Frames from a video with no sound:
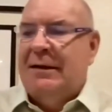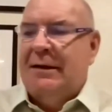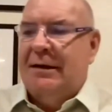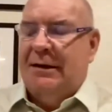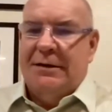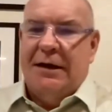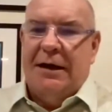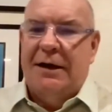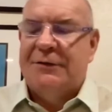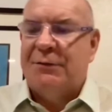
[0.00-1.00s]
And
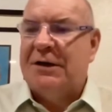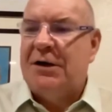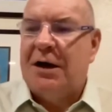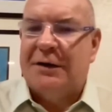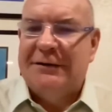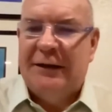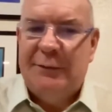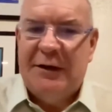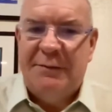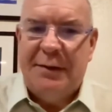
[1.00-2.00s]
tonight I just want to talk a little
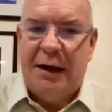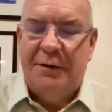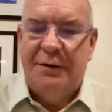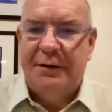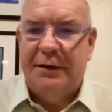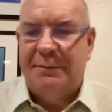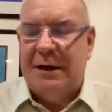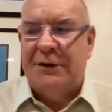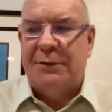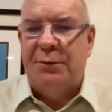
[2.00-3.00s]
bit about
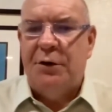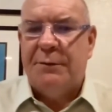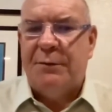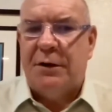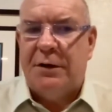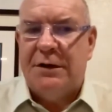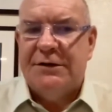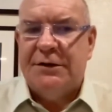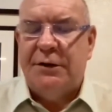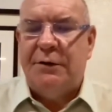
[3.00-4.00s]
the book, but
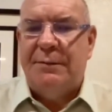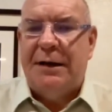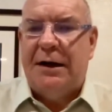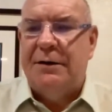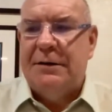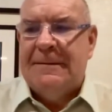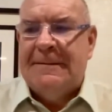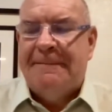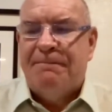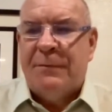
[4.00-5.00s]
also about
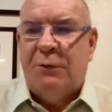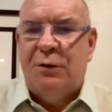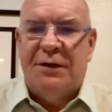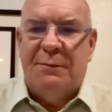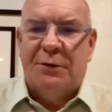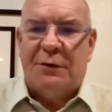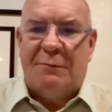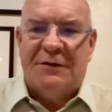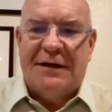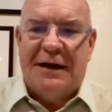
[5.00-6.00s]
what the book
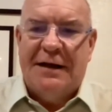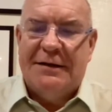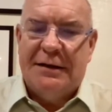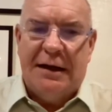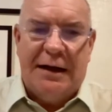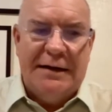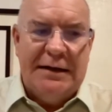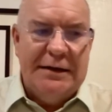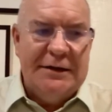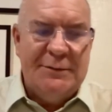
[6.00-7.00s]
represents and the
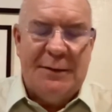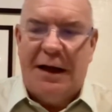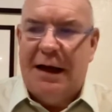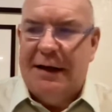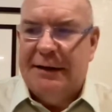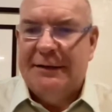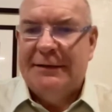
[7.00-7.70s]
ideas behind it.